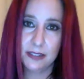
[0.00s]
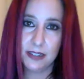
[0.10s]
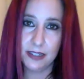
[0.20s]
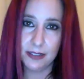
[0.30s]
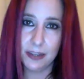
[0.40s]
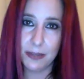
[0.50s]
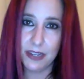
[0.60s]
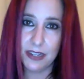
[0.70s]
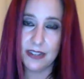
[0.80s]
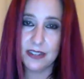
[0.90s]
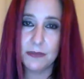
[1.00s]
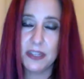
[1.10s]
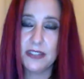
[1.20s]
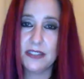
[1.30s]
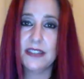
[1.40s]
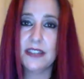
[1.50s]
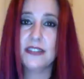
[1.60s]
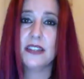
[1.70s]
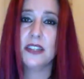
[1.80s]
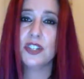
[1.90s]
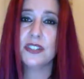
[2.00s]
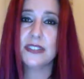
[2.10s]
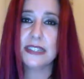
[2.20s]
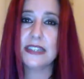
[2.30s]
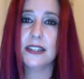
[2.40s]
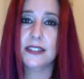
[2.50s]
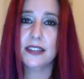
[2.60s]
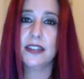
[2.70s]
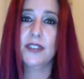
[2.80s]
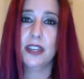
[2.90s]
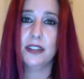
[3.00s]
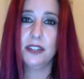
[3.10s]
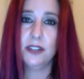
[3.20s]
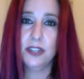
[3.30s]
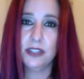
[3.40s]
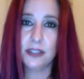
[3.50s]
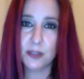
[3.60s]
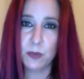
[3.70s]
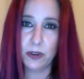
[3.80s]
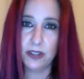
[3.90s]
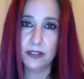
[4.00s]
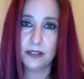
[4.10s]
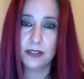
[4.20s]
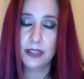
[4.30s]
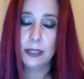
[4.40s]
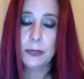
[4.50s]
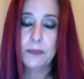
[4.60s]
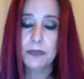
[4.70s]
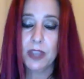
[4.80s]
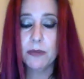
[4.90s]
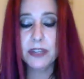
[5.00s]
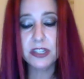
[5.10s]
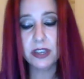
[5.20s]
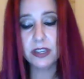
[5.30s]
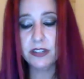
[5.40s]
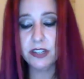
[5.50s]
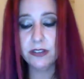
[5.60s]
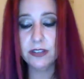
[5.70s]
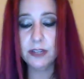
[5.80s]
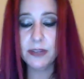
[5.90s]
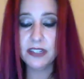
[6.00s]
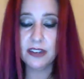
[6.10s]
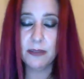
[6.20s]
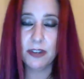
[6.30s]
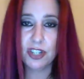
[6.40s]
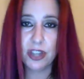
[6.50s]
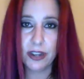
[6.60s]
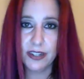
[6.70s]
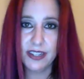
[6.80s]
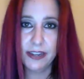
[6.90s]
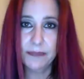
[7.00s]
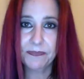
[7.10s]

And it's a sense that you should seek outside of that unique experience. I'm going to be talking to you a little bit tonight about Shakti.